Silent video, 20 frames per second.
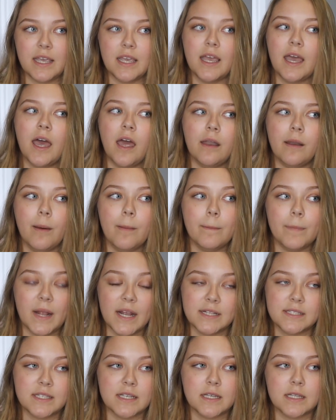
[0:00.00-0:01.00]
and
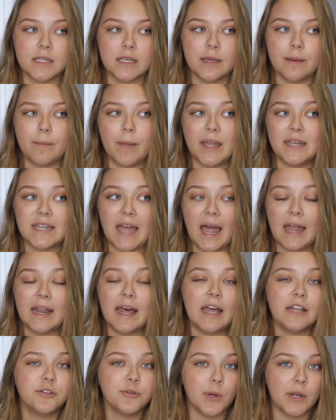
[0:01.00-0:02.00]
basically, my dad
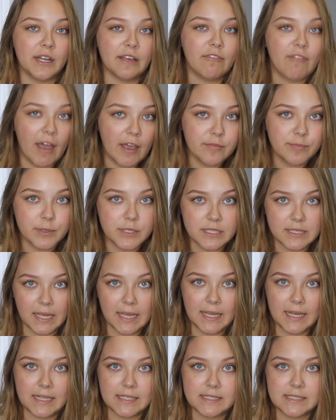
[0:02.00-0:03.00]
had
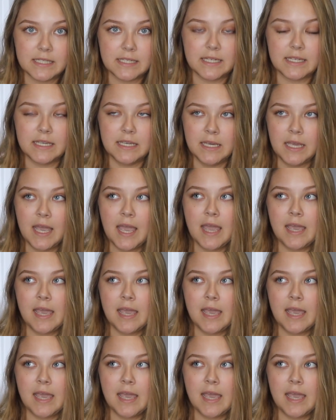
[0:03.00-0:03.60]
25% custody,